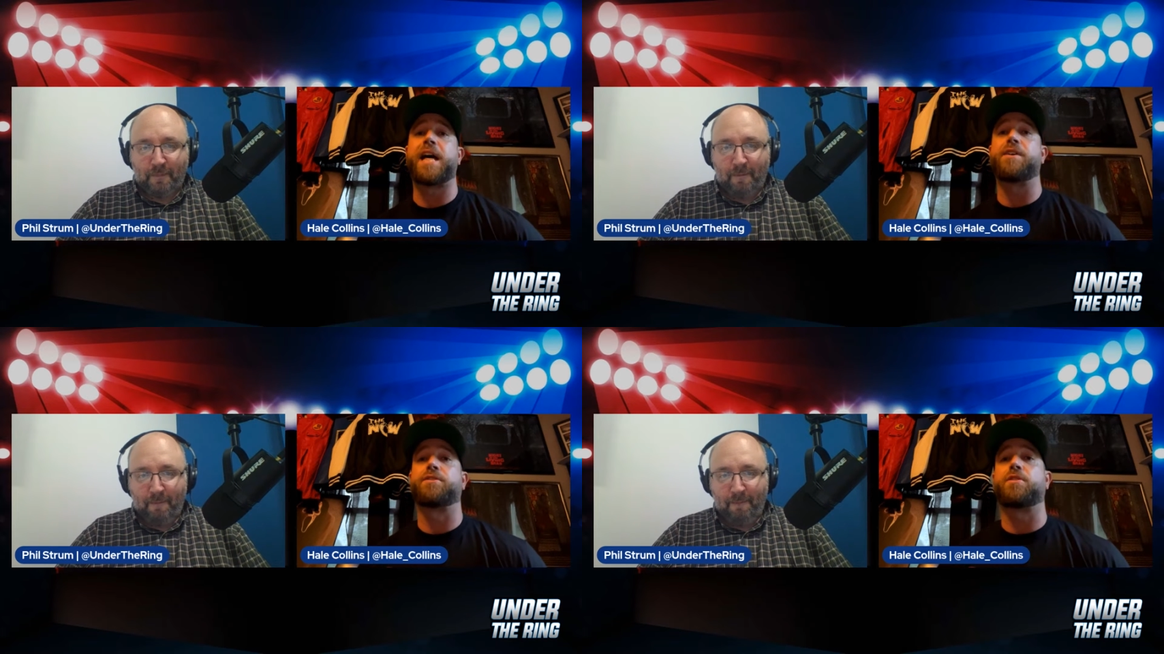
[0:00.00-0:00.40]

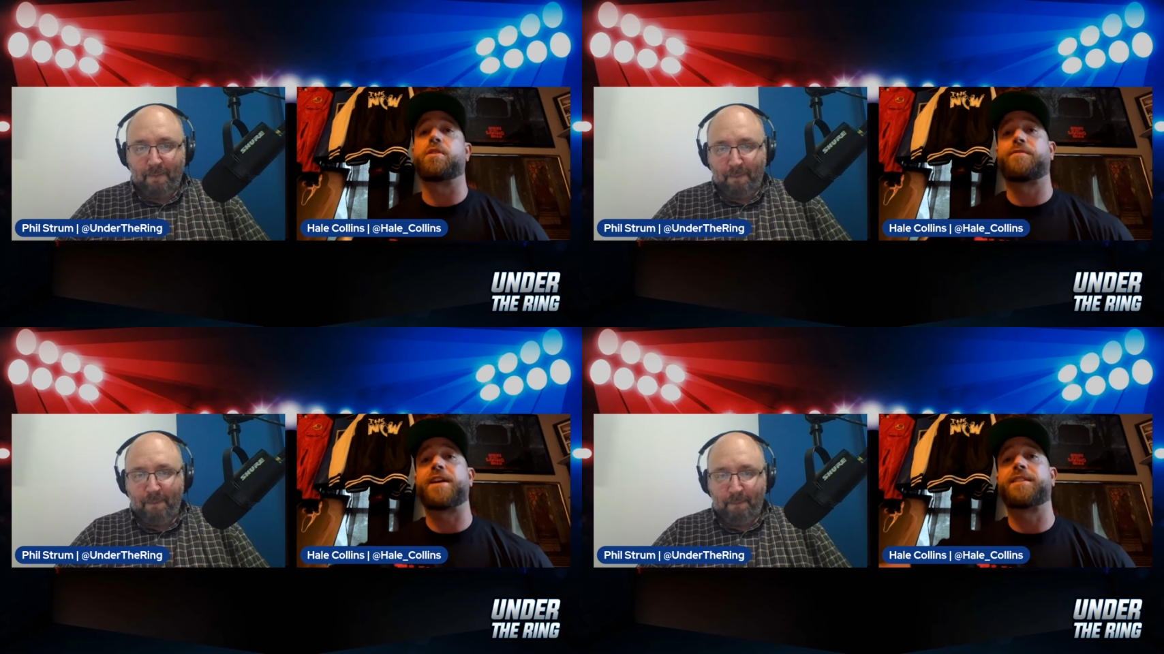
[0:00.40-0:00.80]
Speaker 1: All
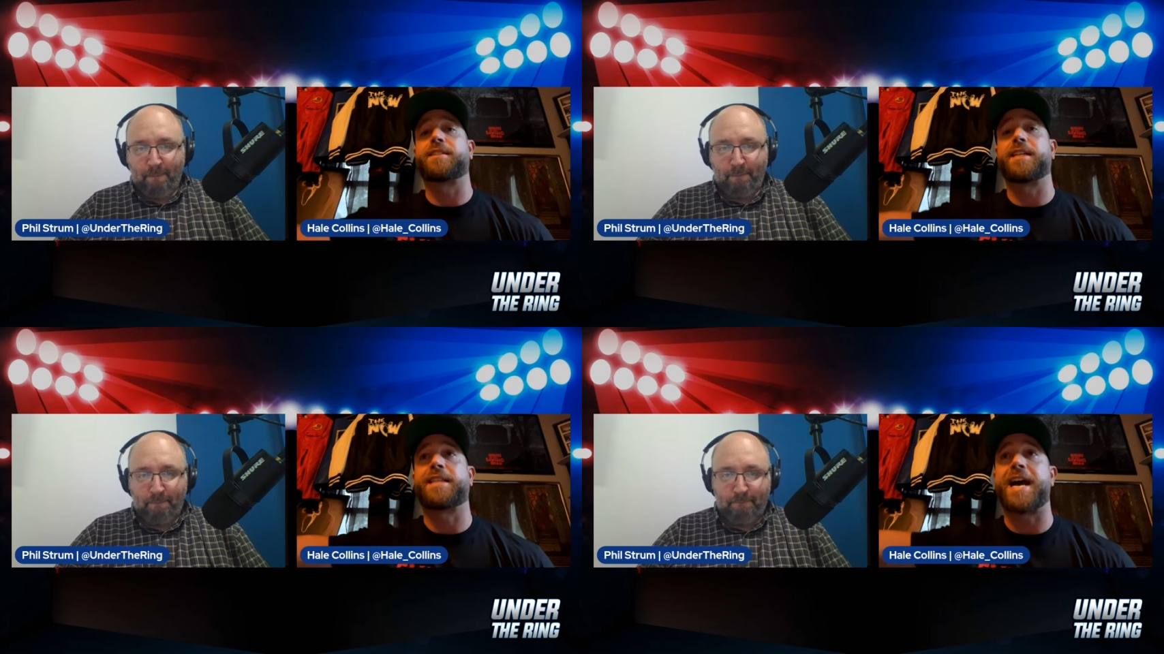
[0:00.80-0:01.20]
the fans
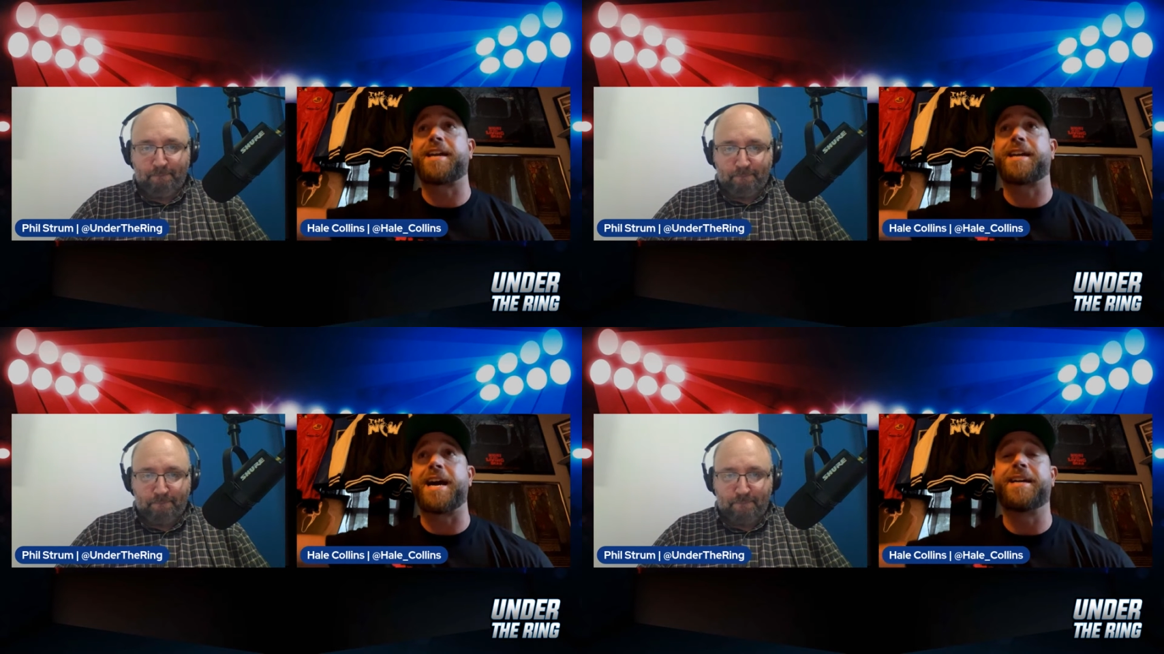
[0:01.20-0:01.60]
think
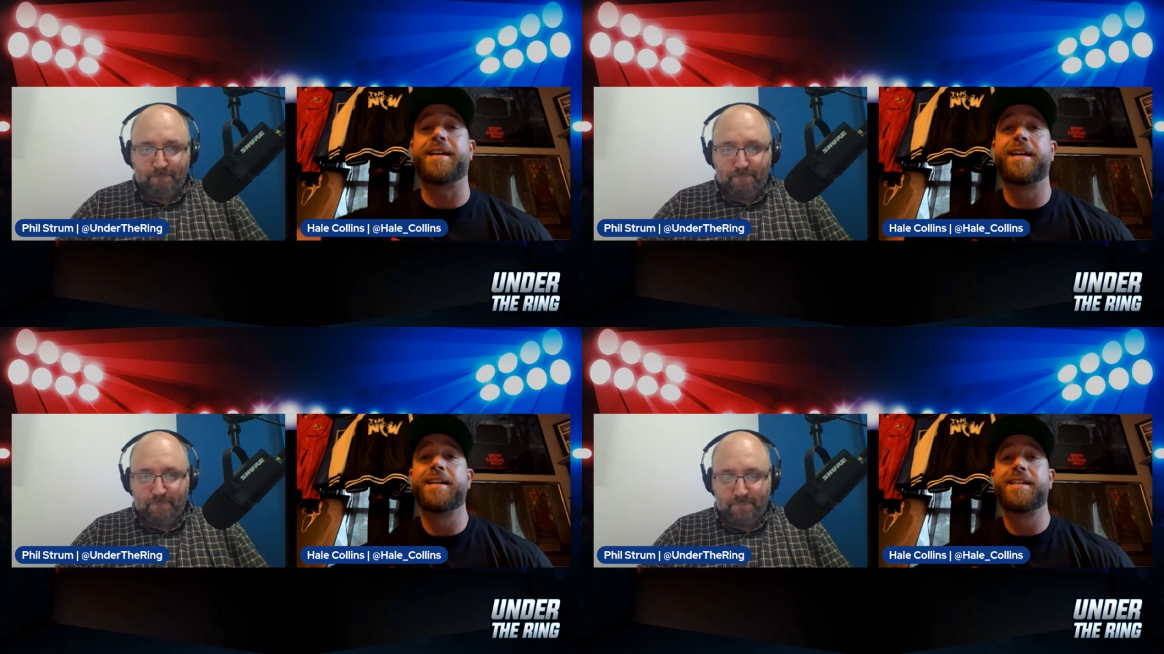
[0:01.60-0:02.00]
that guy
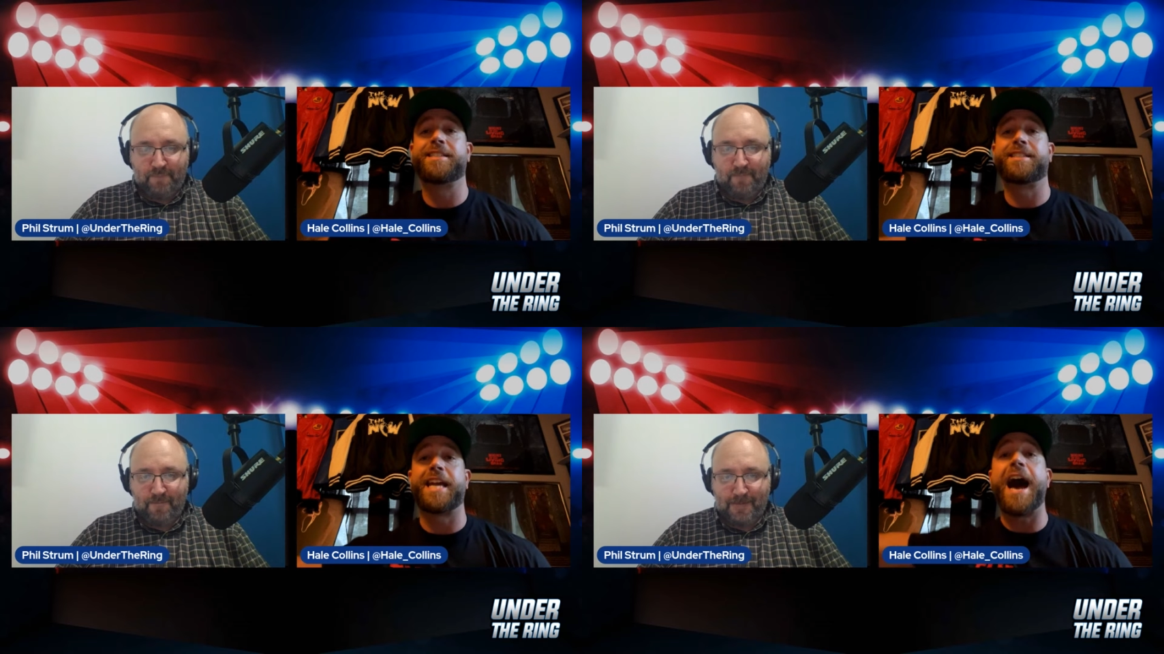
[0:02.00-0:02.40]

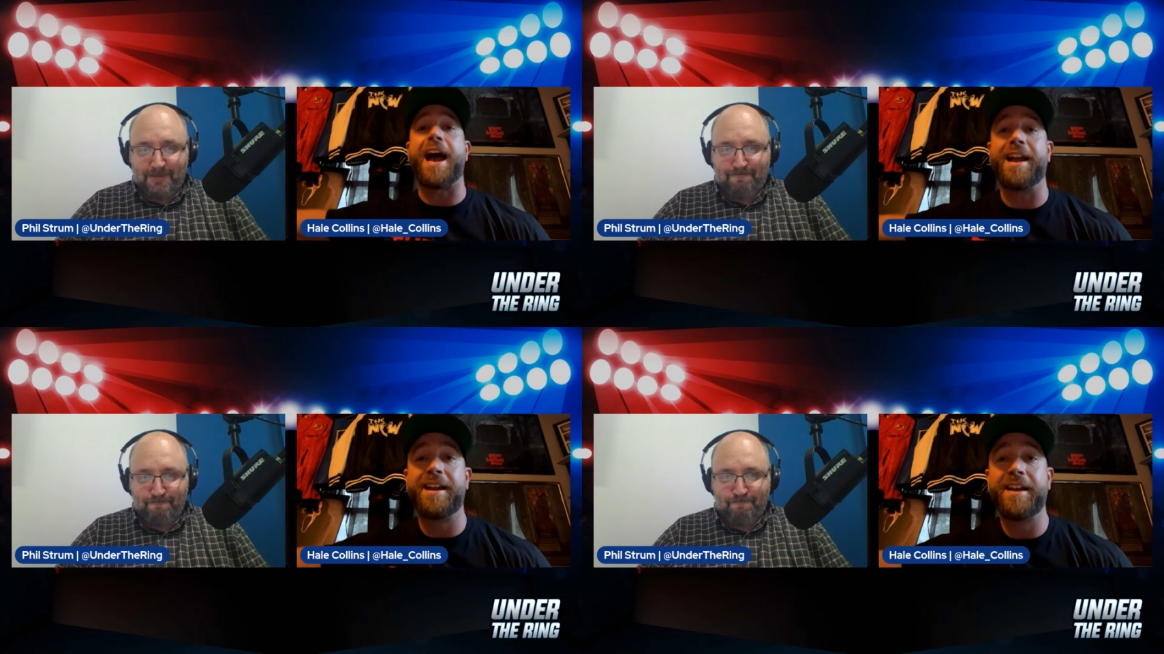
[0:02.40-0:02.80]
is the guy,
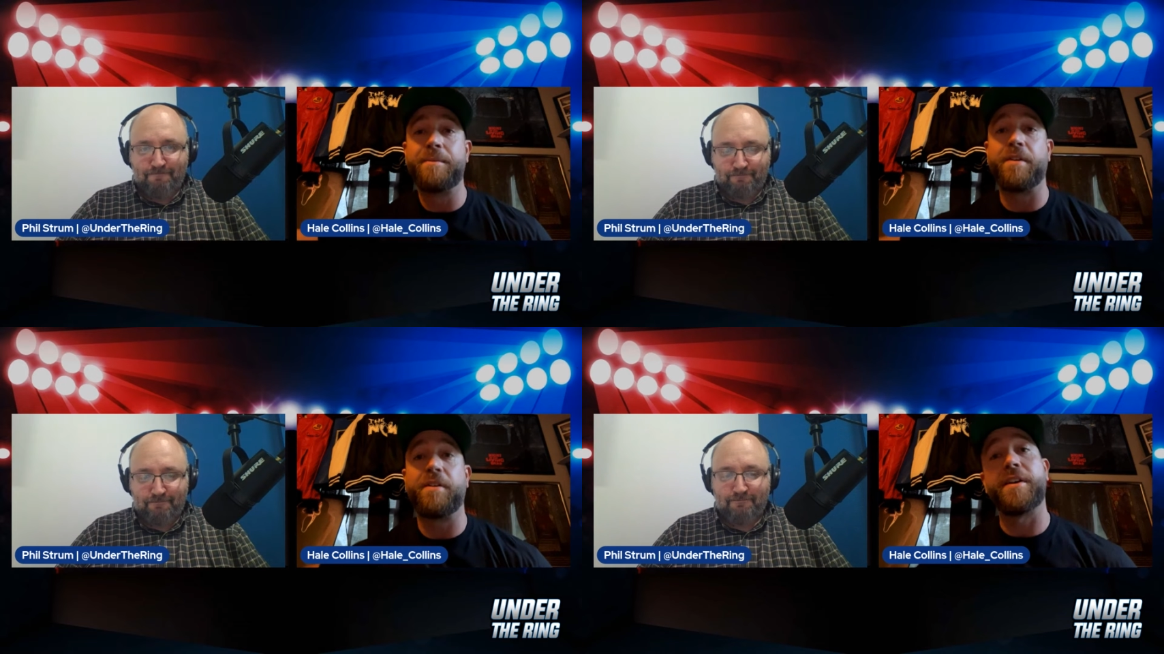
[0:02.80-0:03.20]

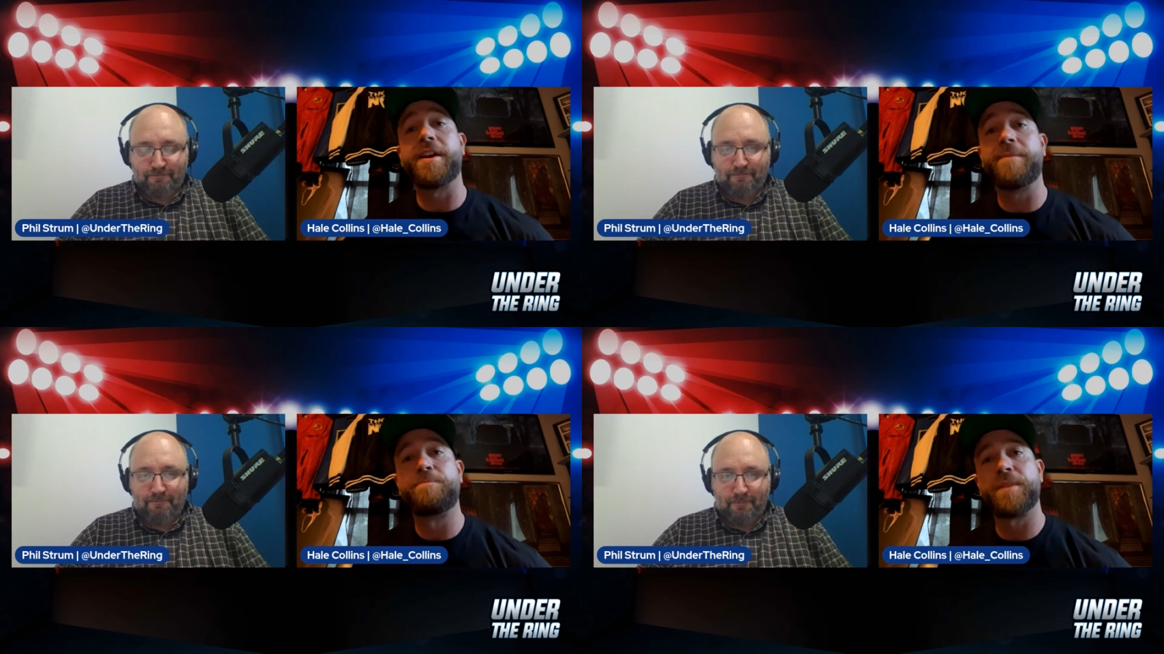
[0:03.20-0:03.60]
but
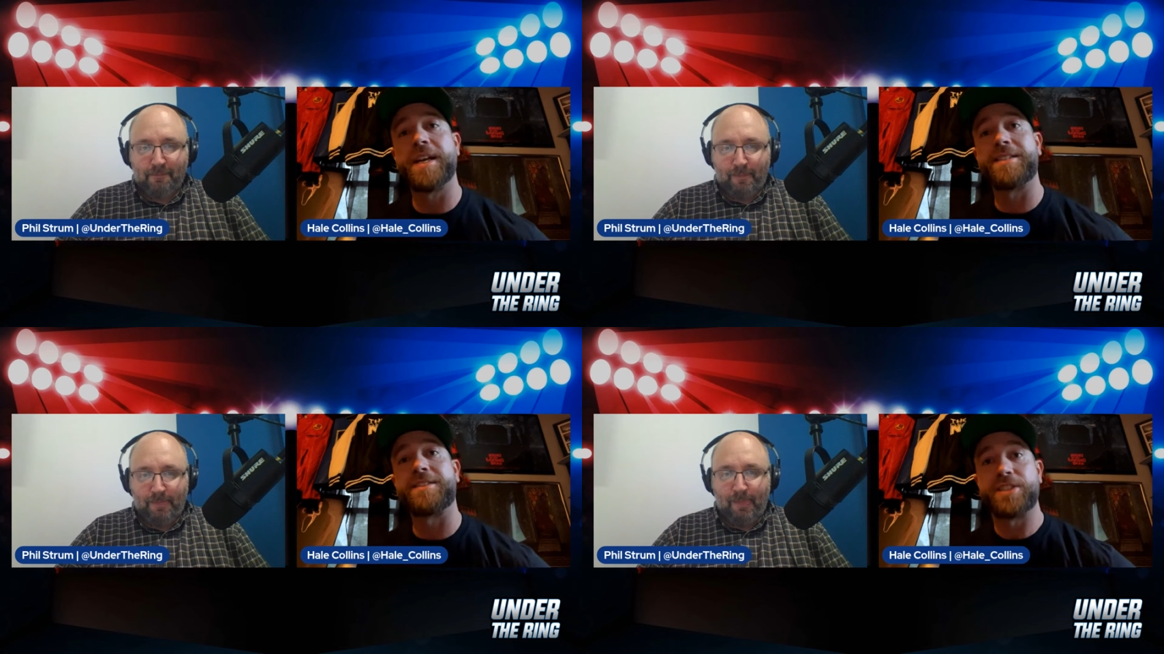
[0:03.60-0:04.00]
really,
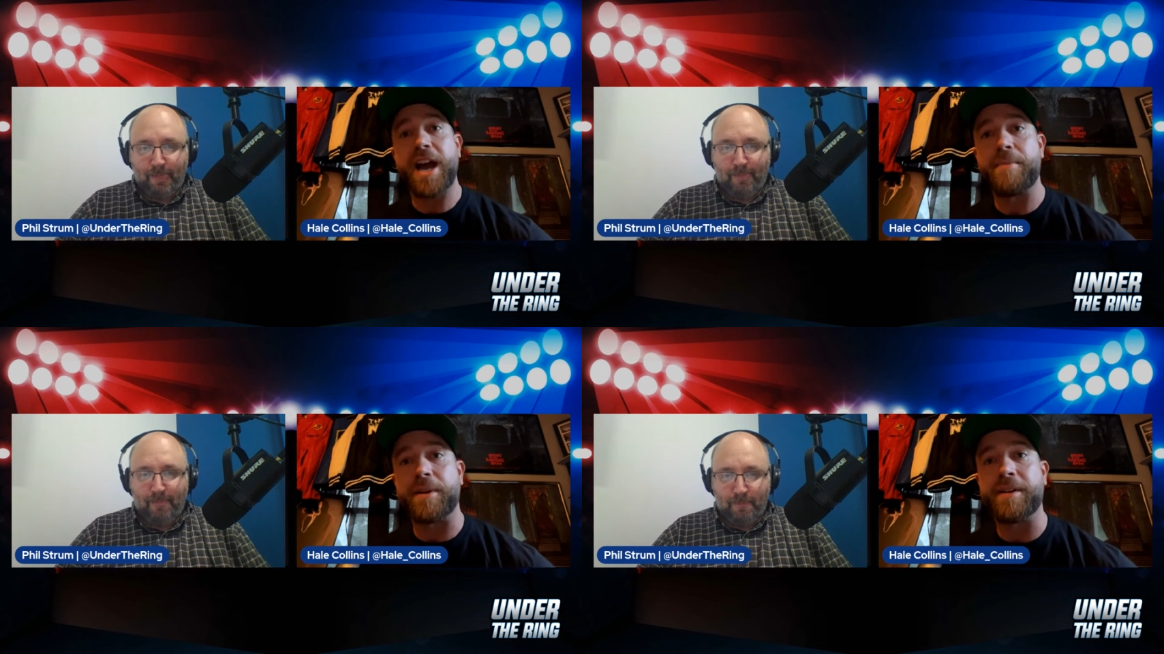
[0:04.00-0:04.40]
it's the
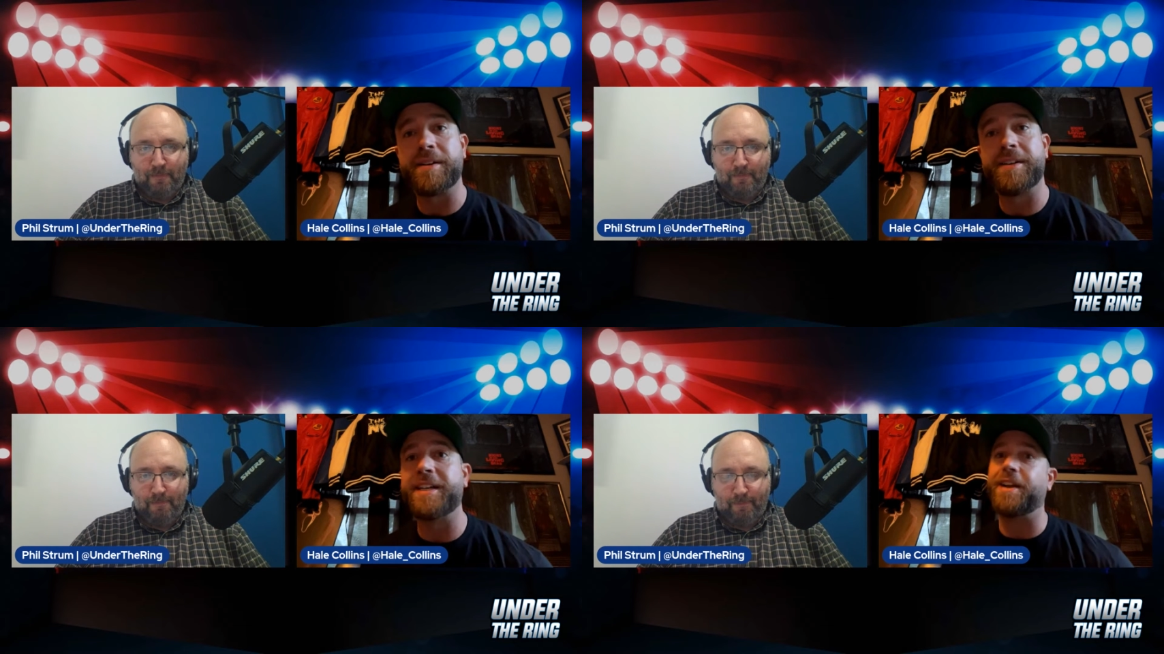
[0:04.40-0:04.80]
jobber,
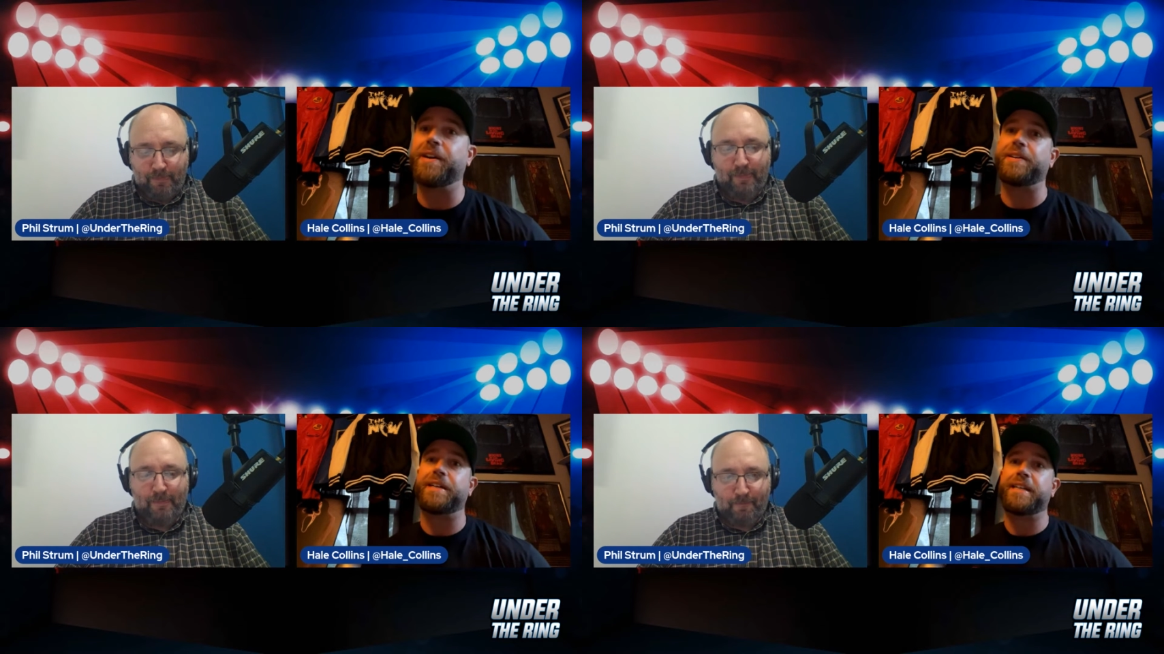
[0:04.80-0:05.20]
you know?